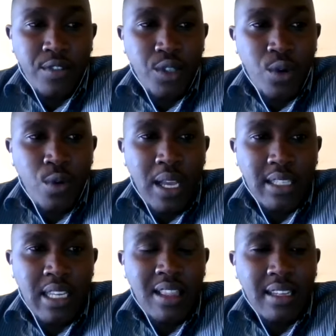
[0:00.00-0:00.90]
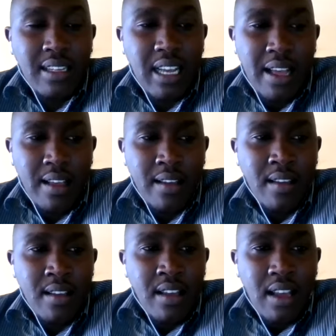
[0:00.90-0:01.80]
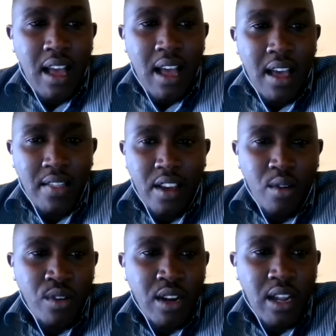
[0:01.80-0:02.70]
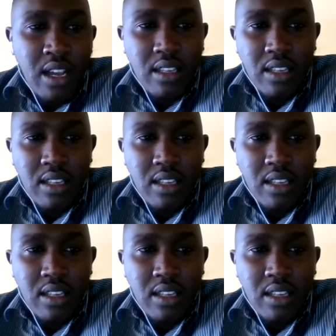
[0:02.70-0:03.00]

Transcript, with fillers: So we are saying that uh, uh, the old, uh,